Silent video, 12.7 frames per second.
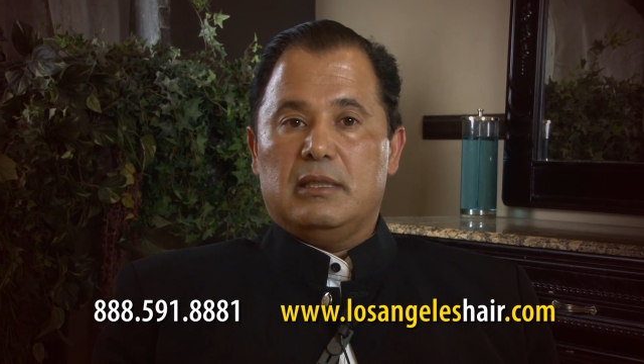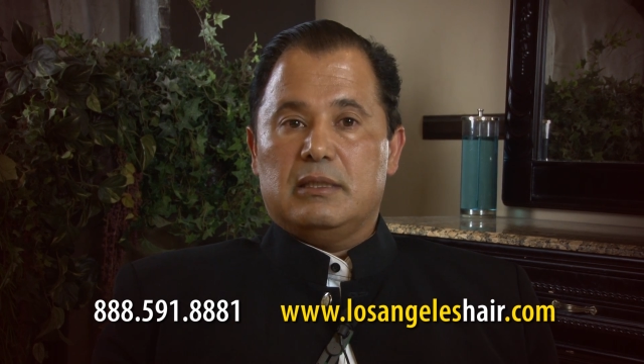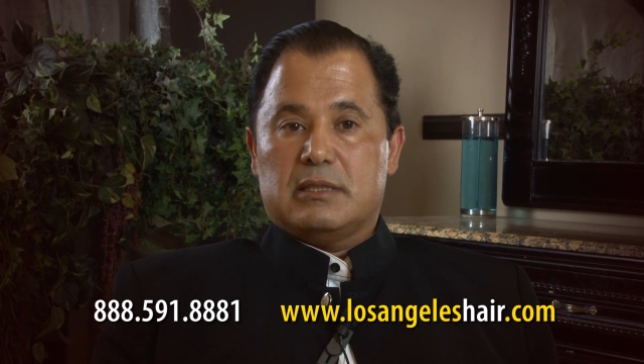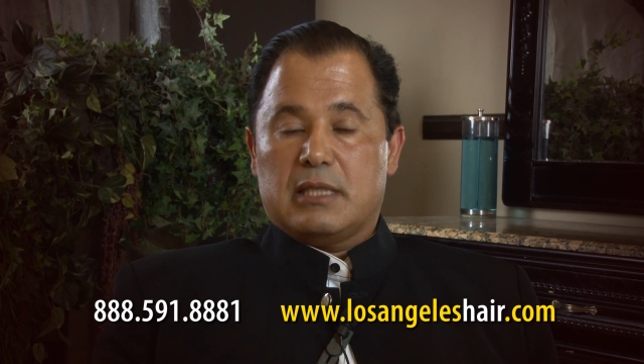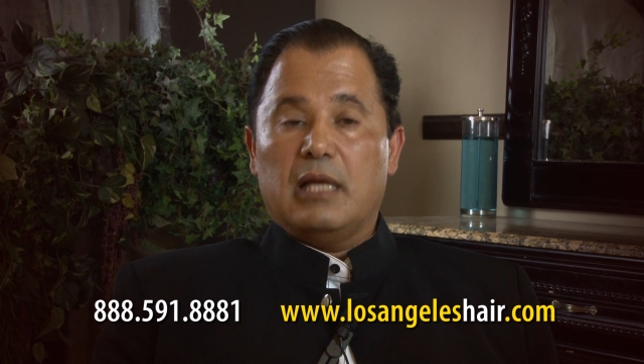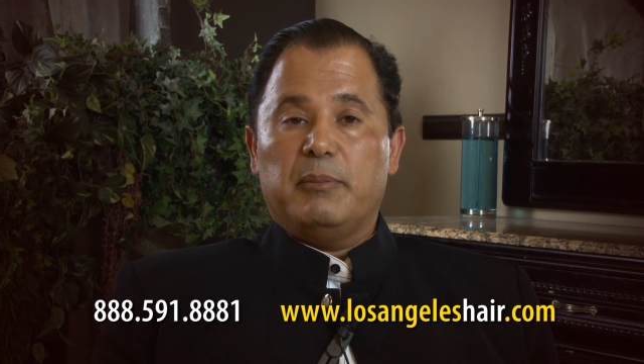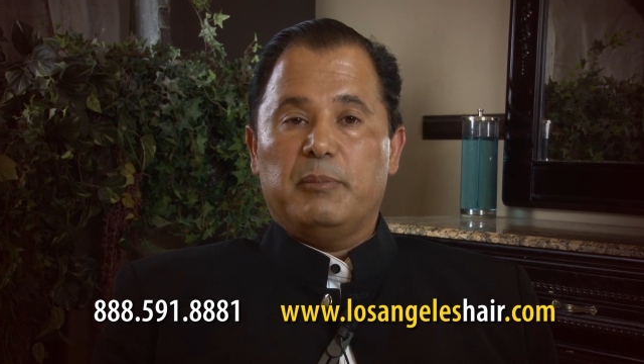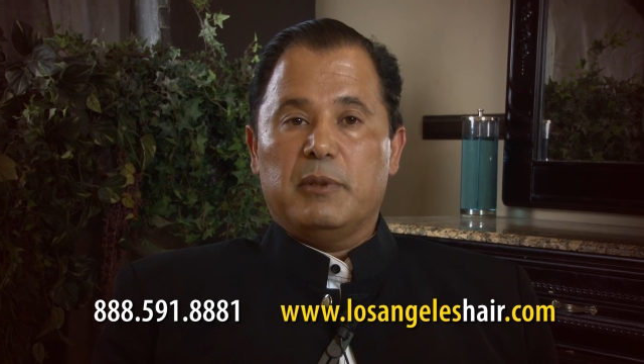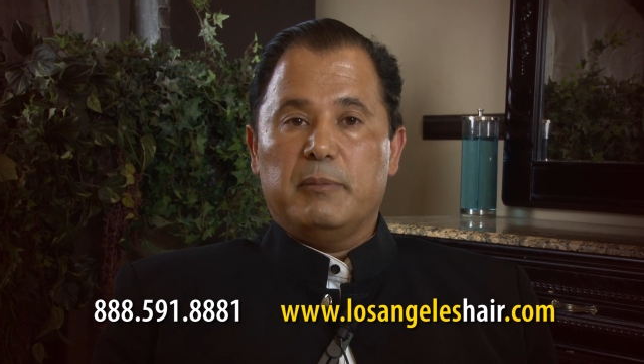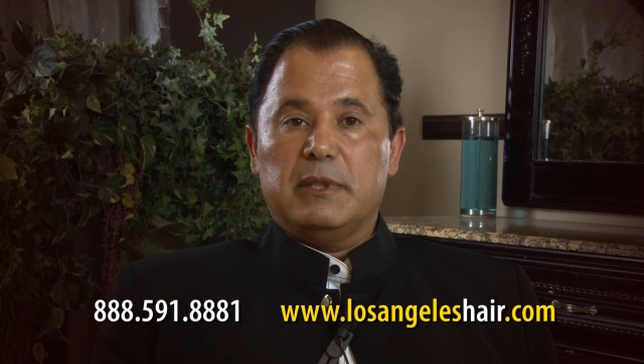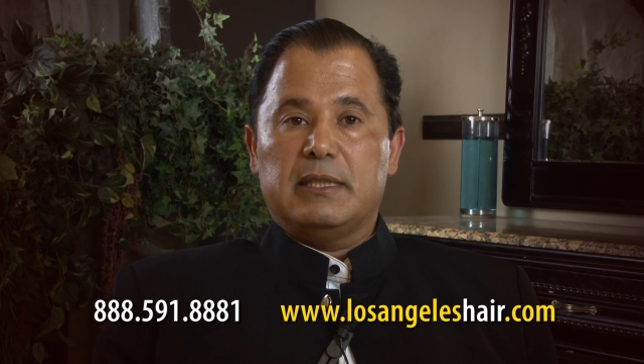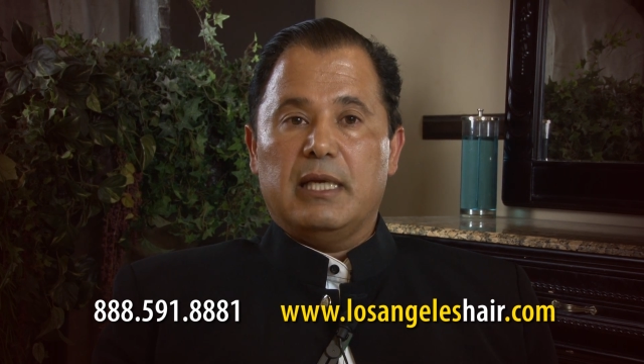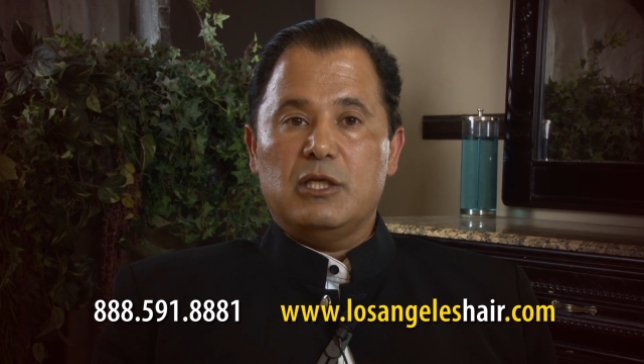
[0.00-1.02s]
scalp
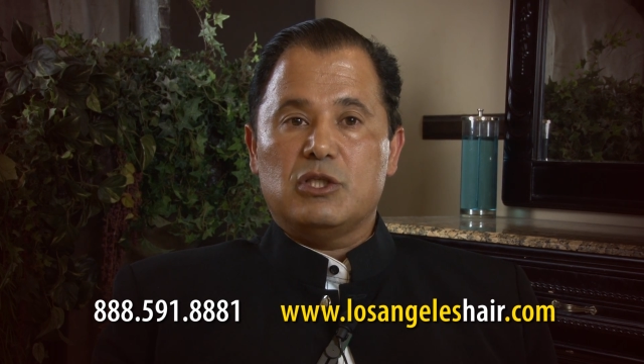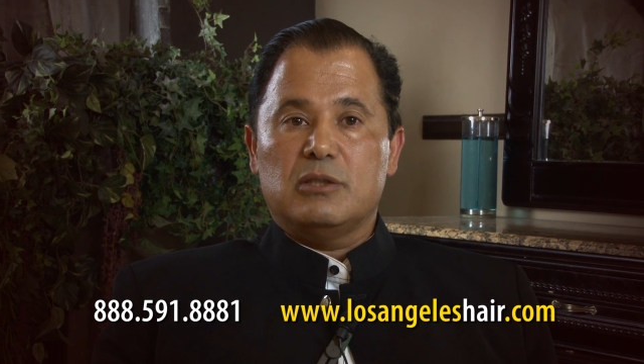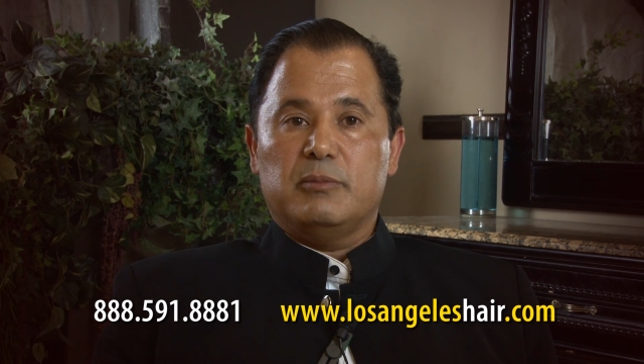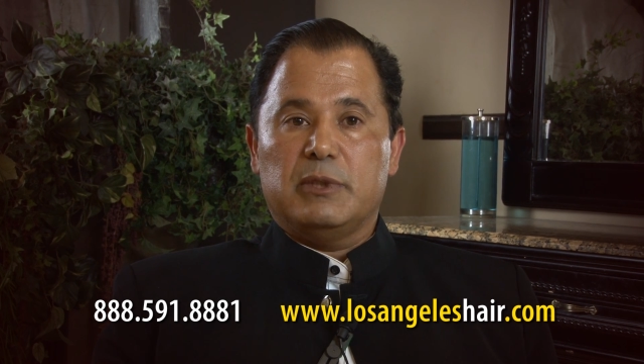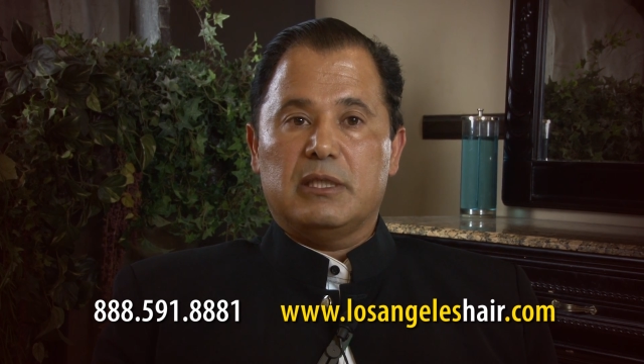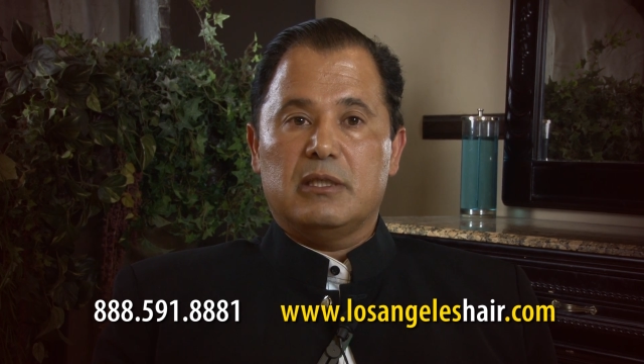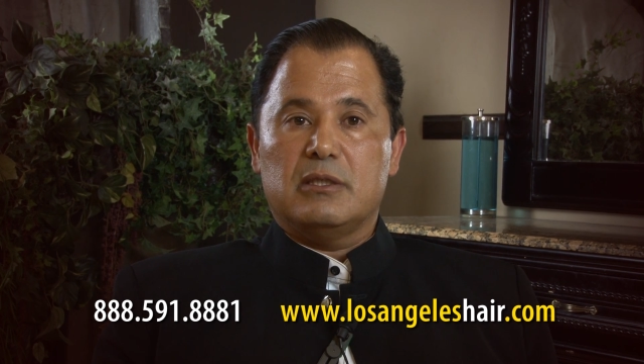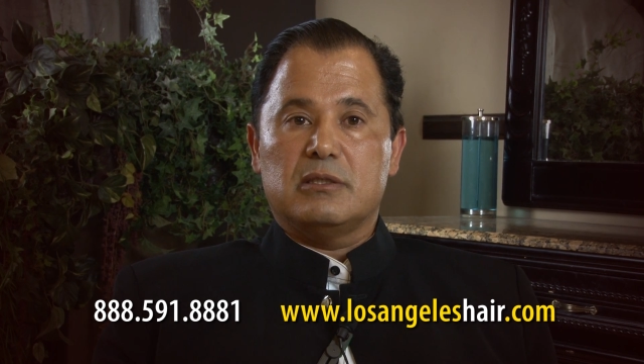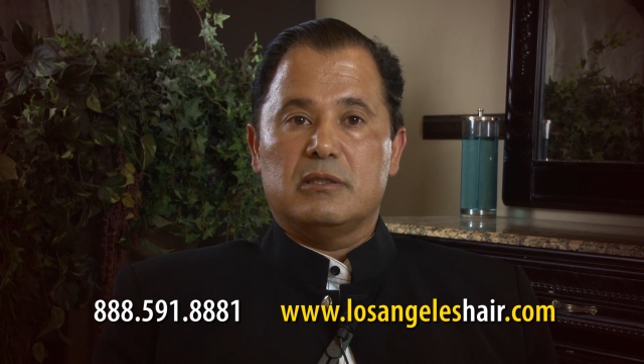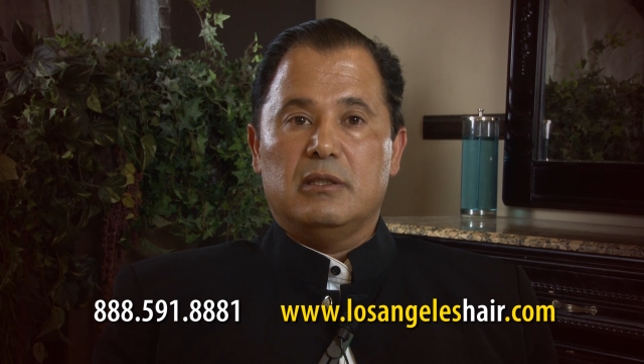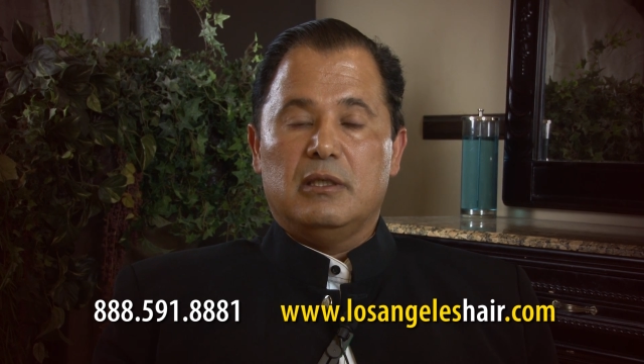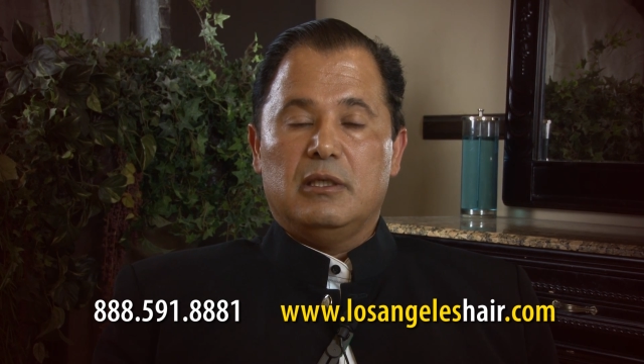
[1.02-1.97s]
pigmentation, because